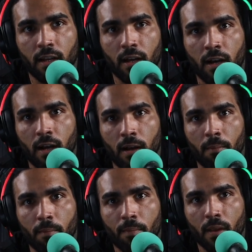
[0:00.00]

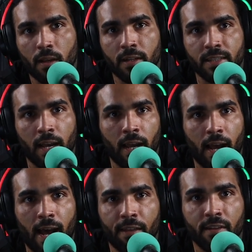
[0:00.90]
because I
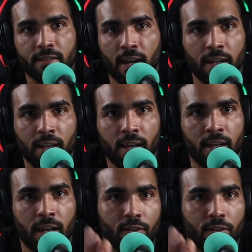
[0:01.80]
had this idea and I